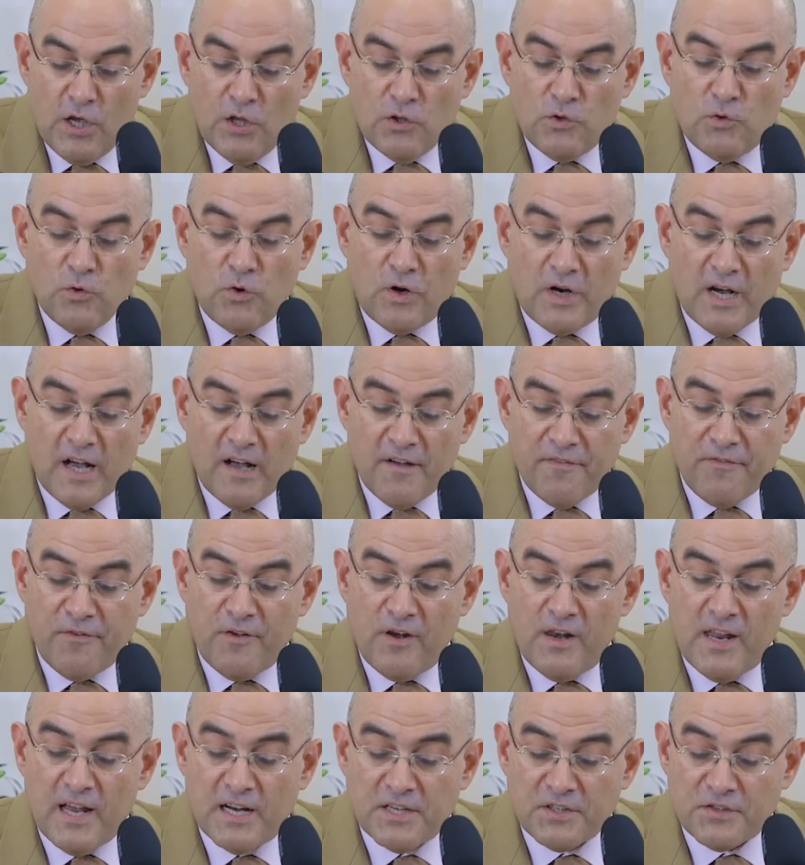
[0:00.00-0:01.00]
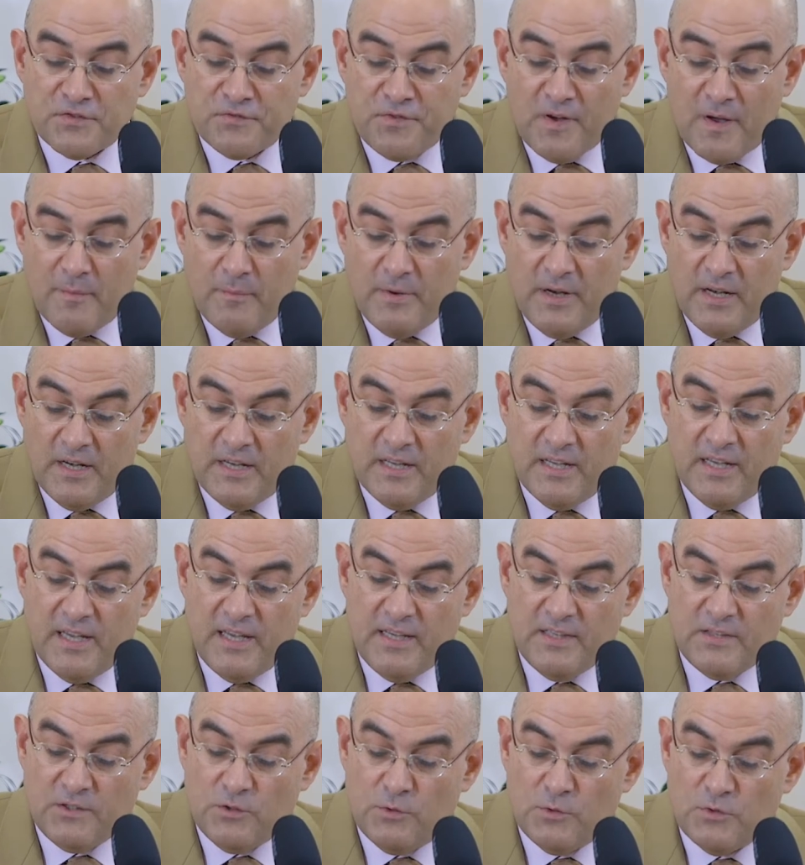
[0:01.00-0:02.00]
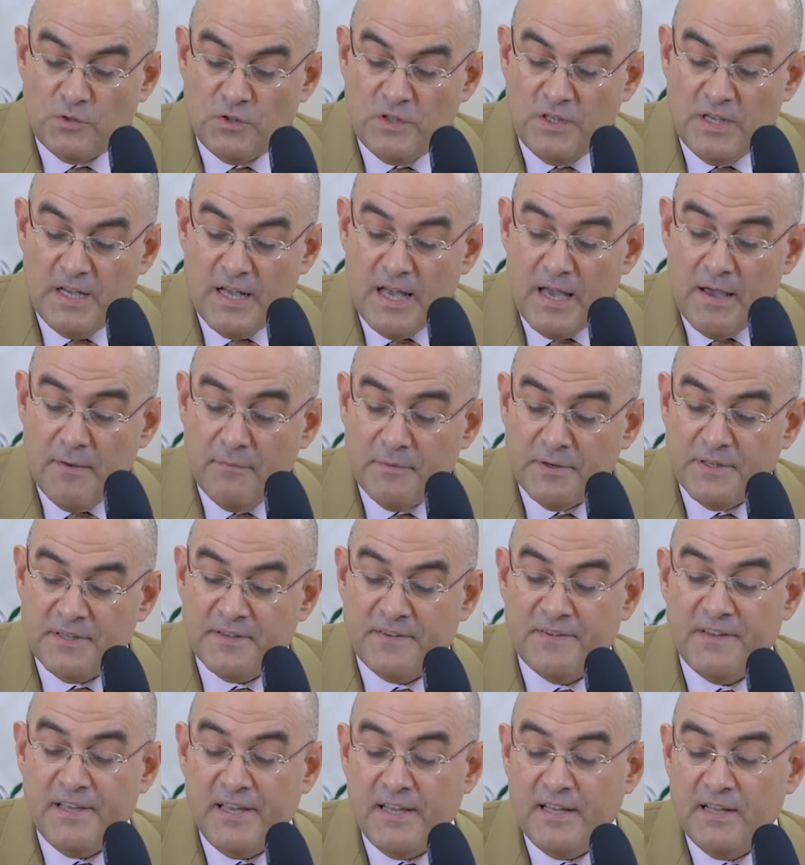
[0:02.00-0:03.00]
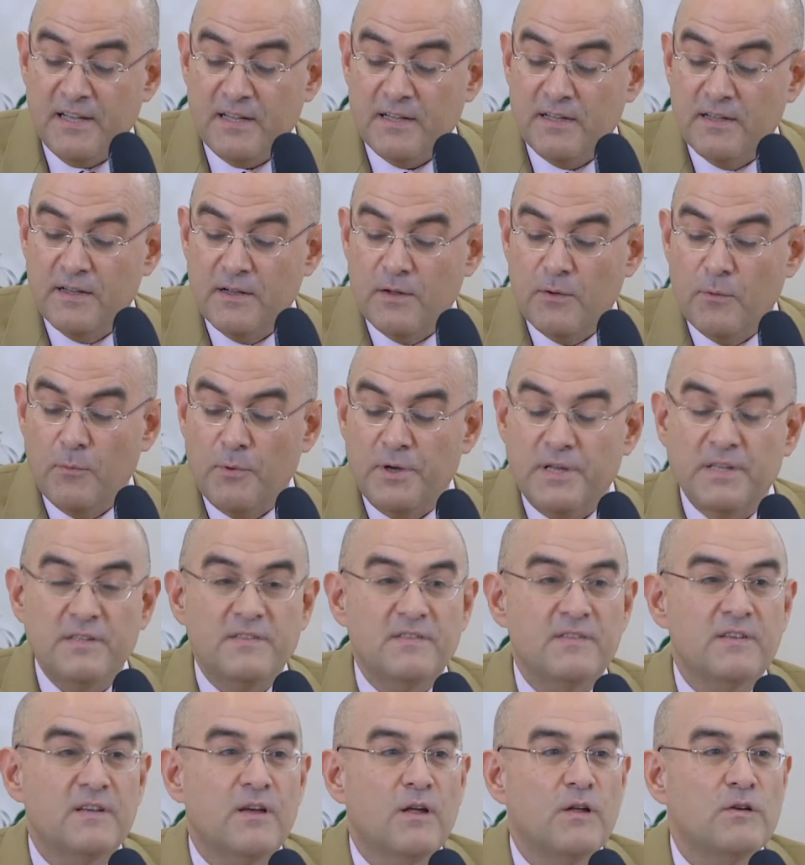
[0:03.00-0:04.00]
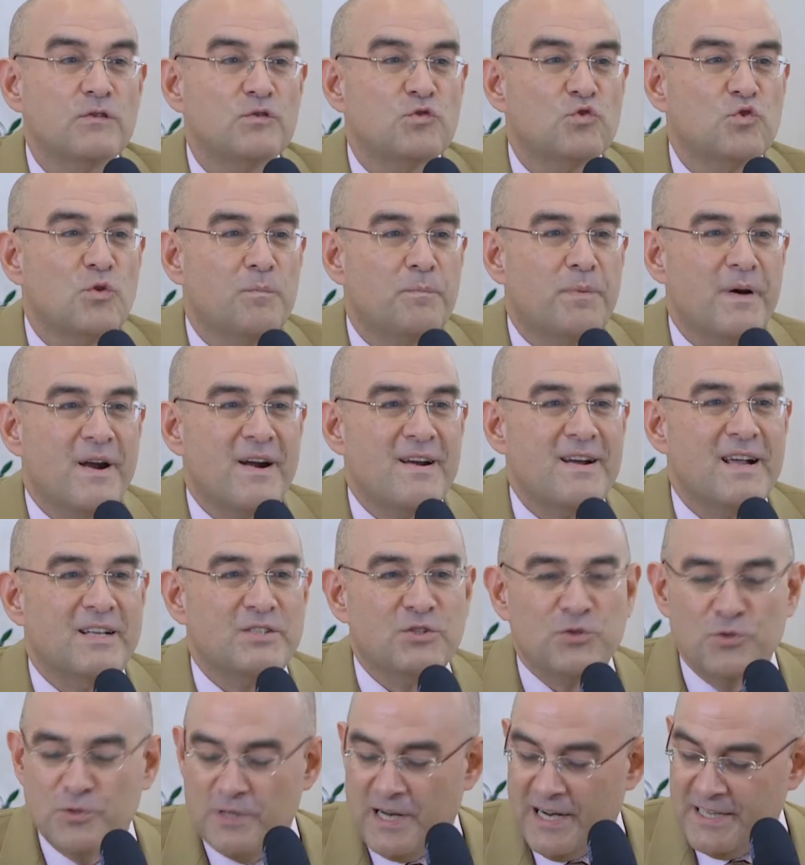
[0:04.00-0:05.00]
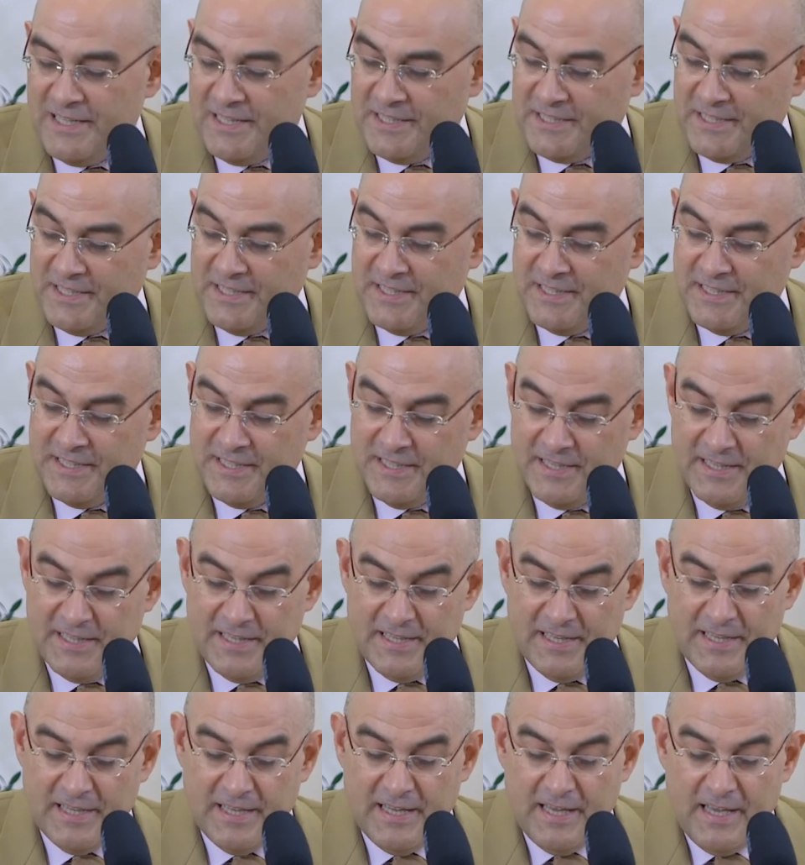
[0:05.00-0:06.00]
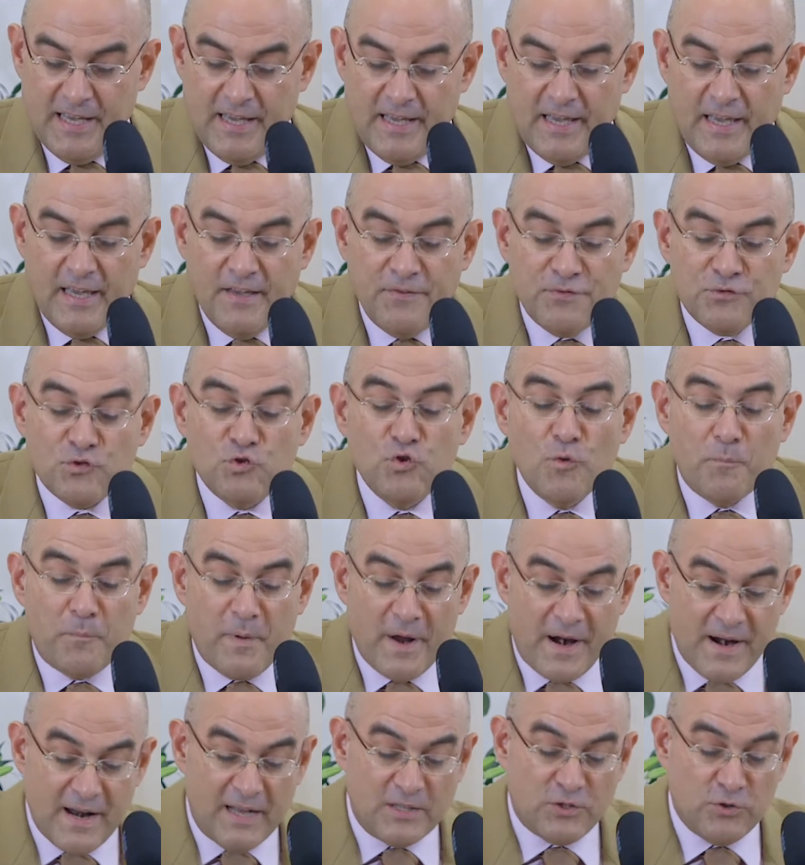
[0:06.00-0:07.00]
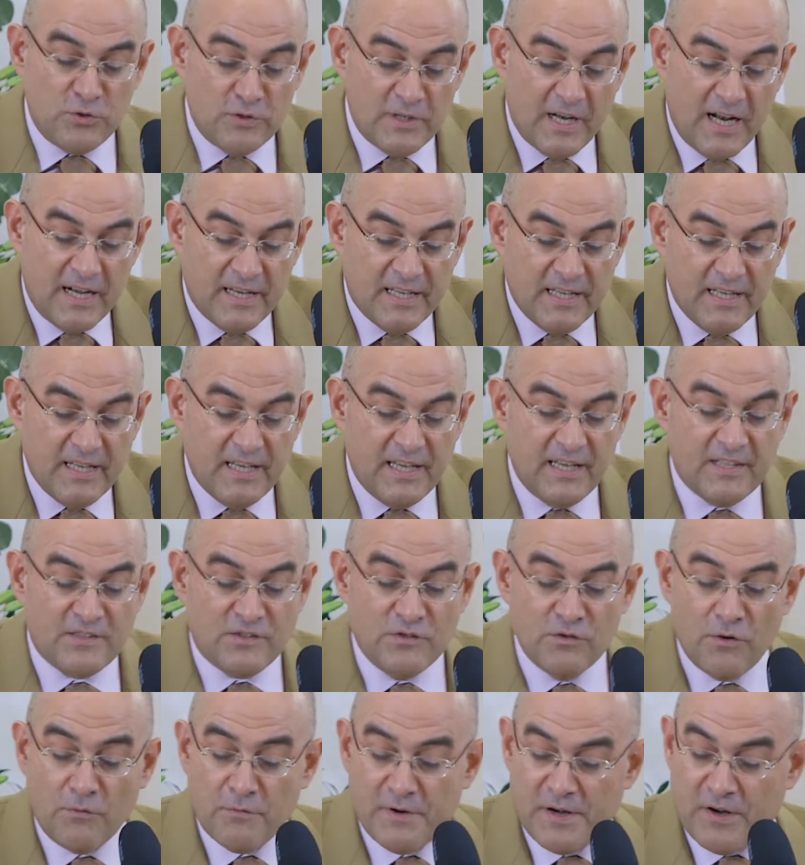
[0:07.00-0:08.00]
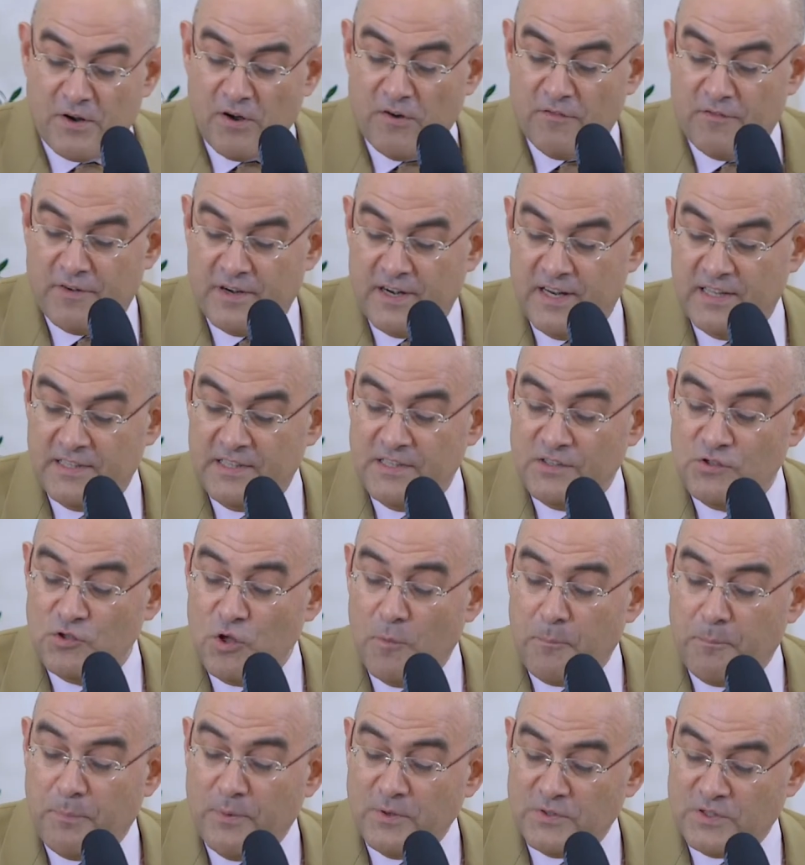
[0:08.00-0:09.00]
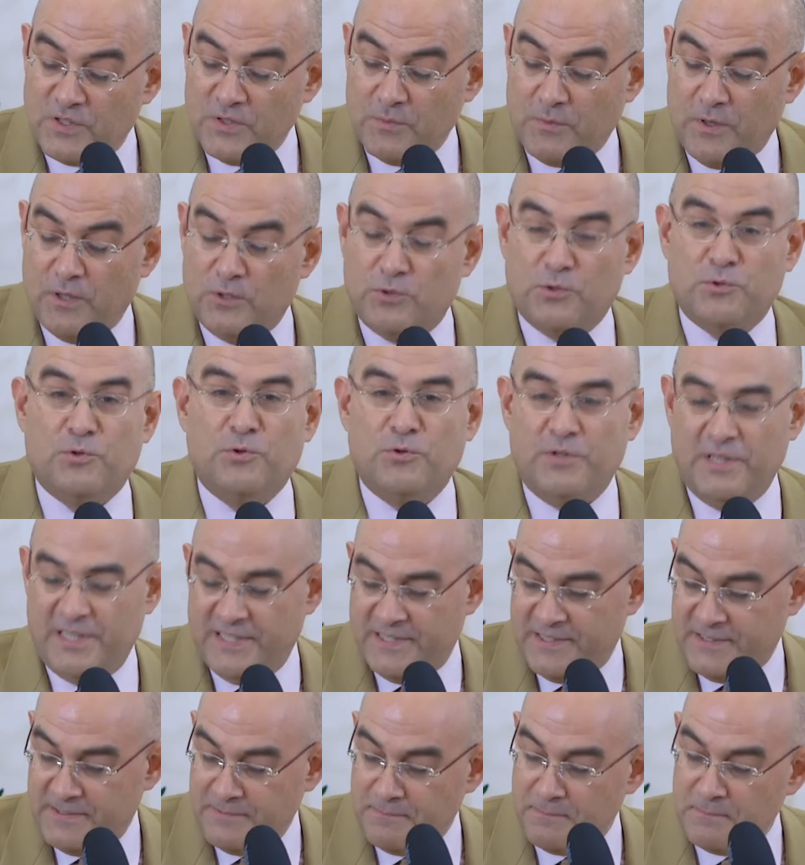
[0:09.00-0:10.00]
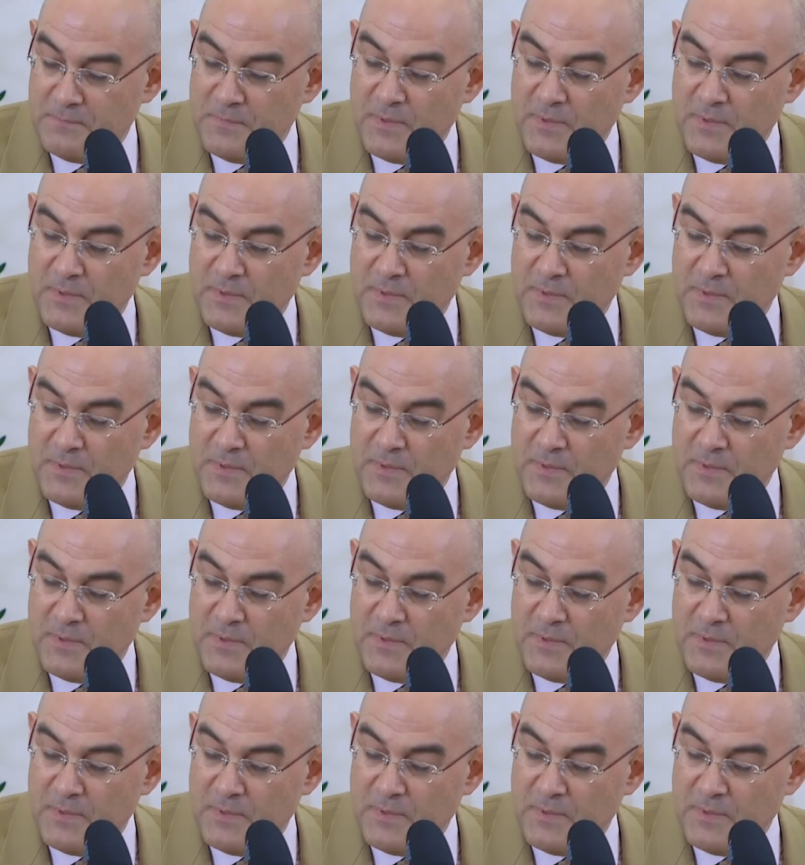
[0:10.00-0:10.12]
To have a large family is to see everything with supernaturality. If supernaturality is not recovered, it is not possible to do this.